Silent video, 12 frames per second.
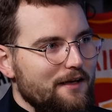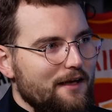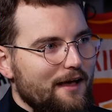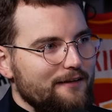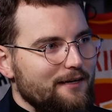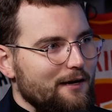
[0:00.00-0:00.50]

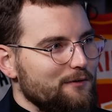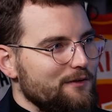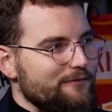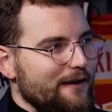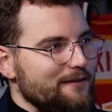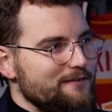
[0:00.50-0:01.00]
and how the
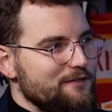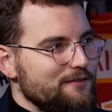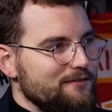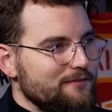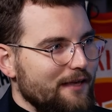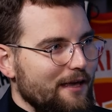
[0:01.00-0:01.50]
fans
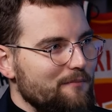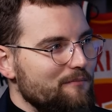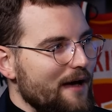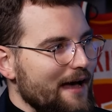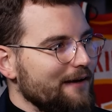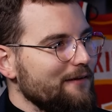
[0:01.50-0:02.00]
just came
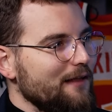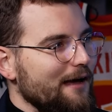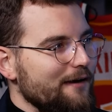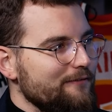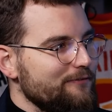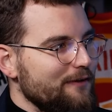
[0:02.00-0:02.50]
back
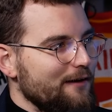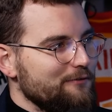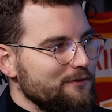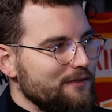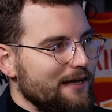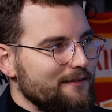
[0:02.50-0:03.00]
alive
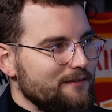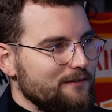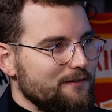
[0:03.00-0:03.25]
after that